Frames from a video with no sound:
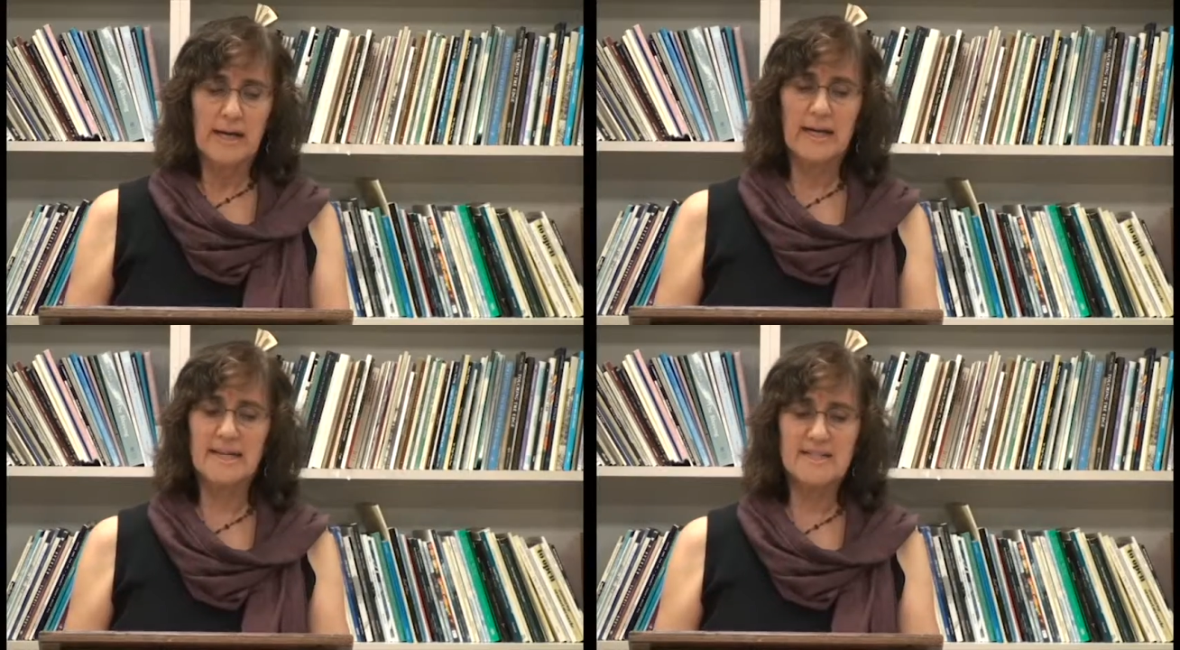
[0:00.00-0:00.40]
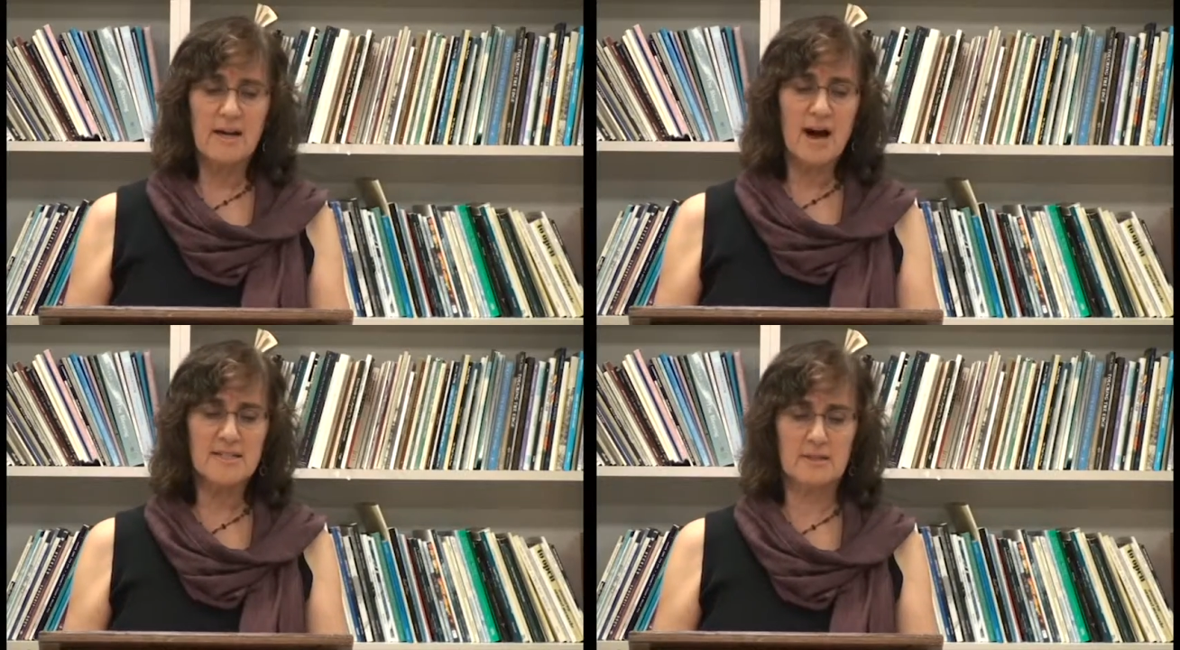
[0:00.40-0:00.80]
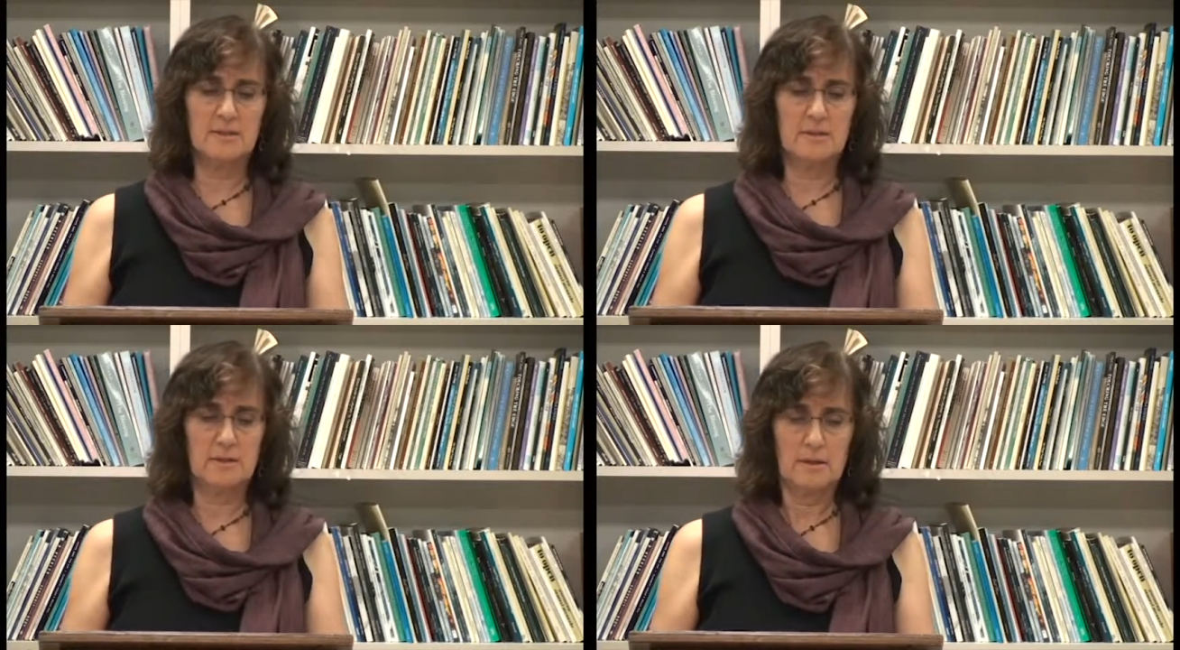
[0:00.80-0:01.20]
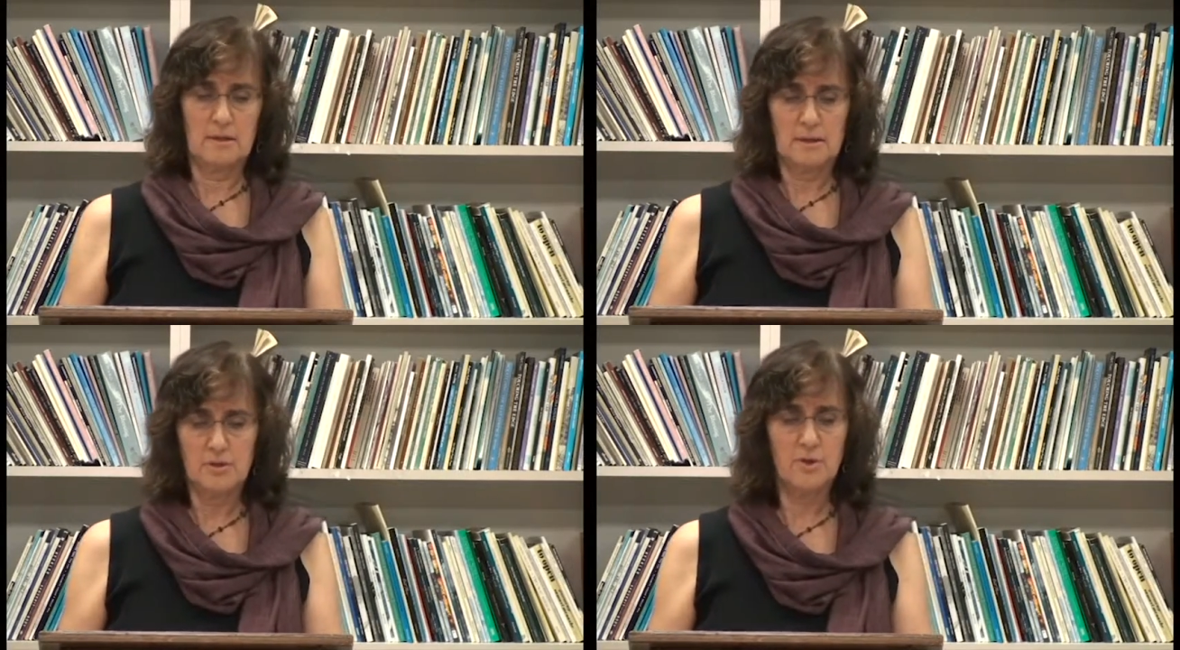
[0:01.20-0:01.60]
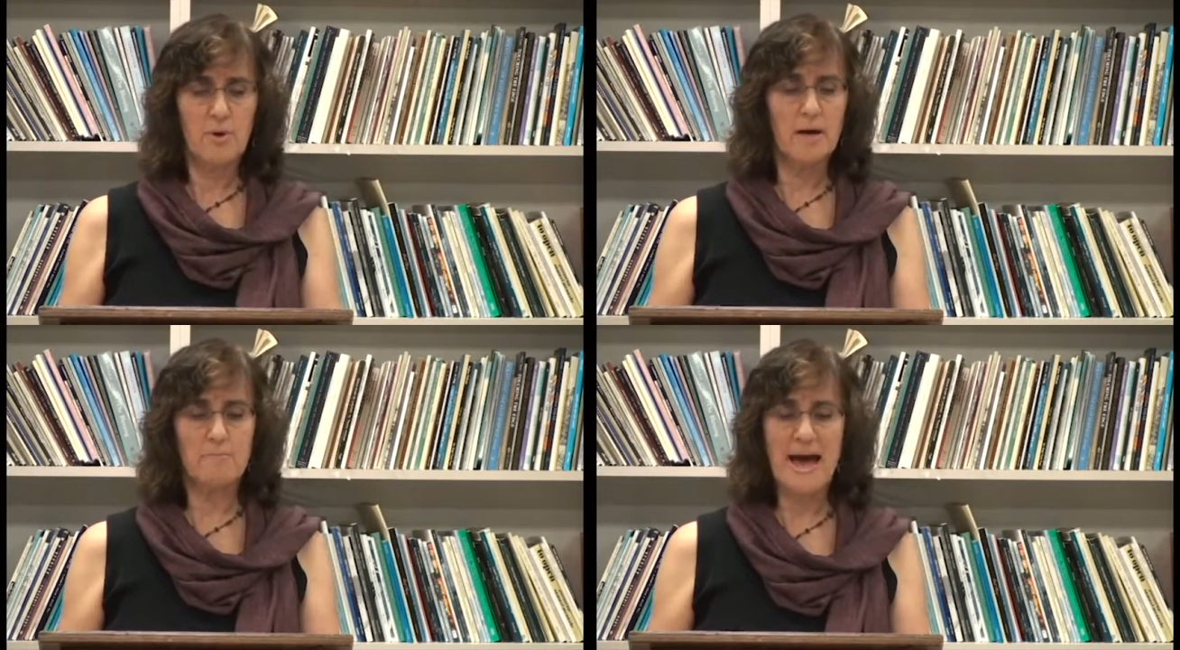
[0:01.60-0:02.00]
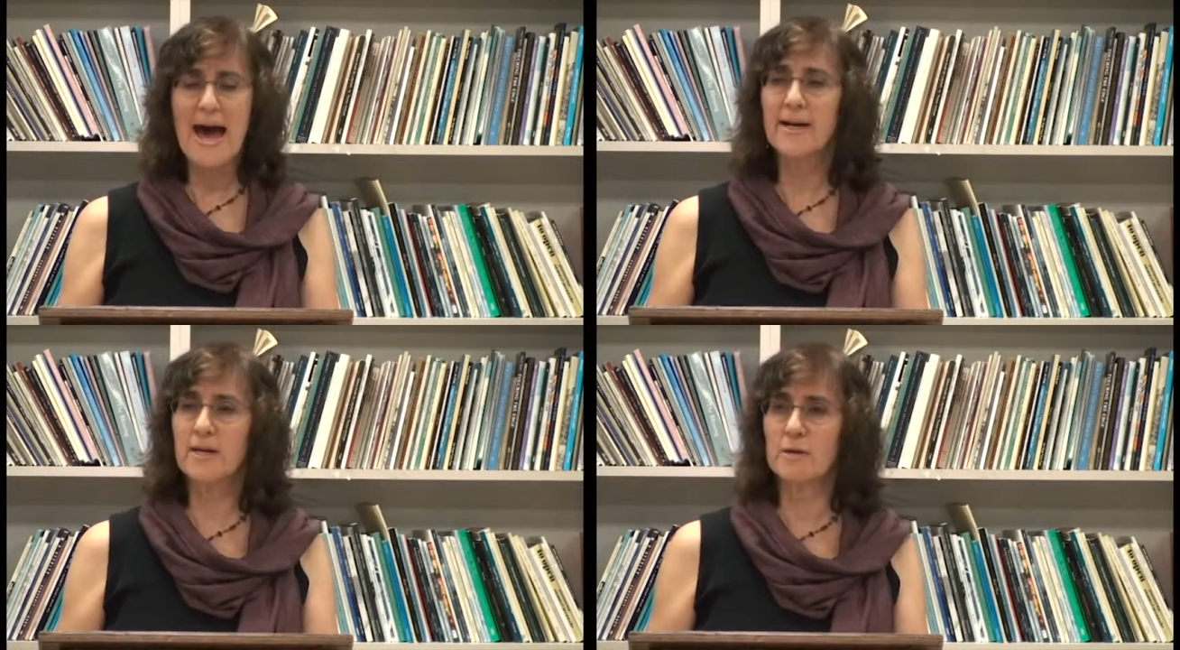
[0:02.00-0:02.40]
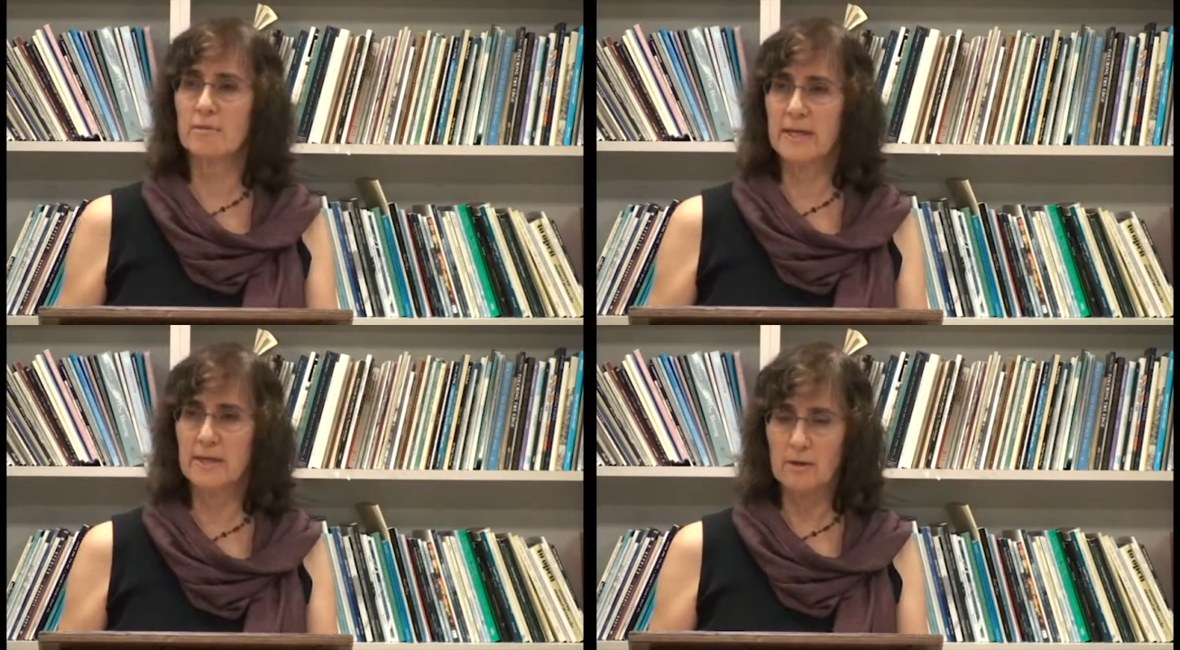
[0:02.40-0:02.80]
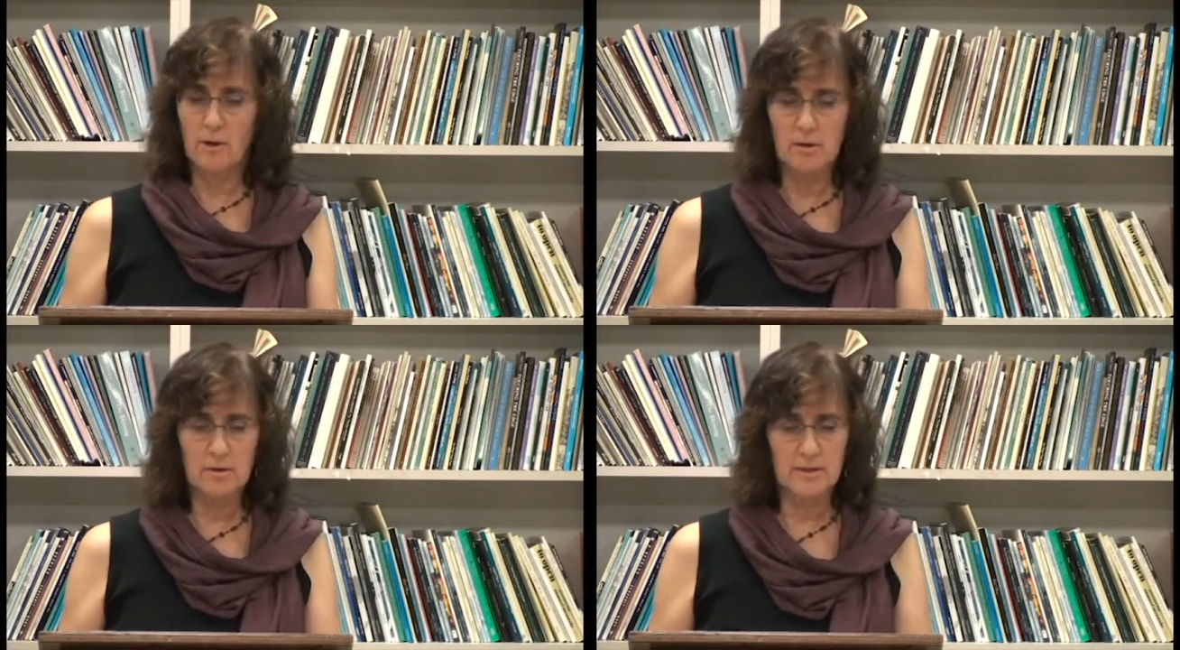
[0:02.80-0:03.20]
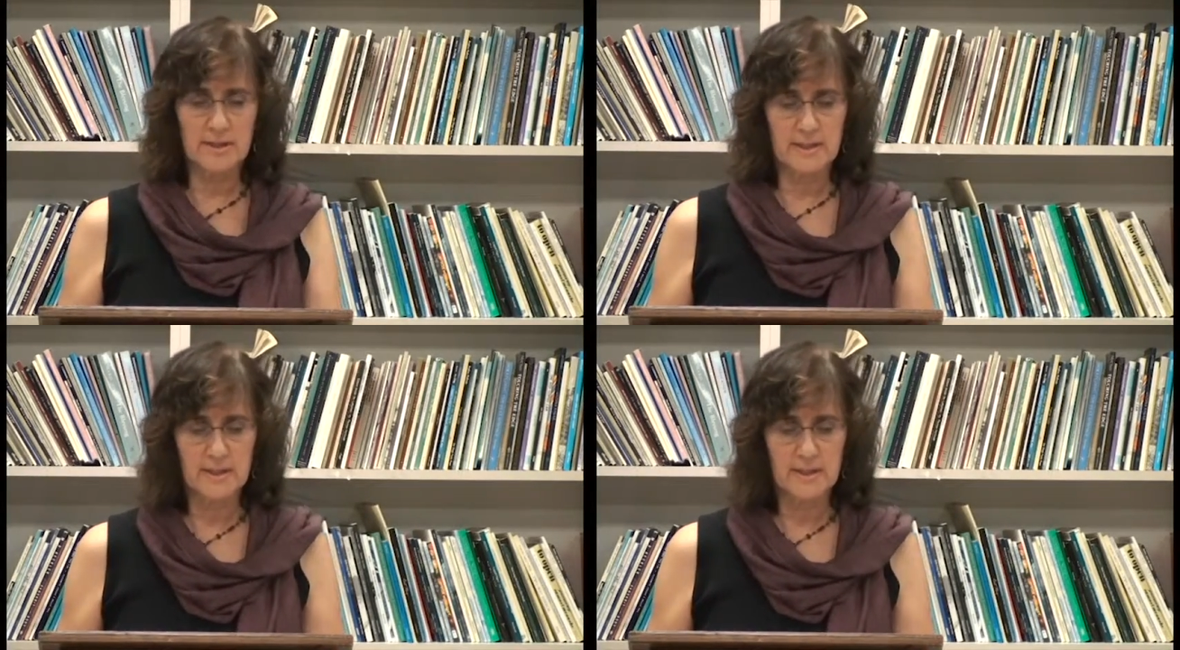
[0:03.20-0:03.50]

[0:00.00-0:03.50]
exhausted, to our patio in Oakland,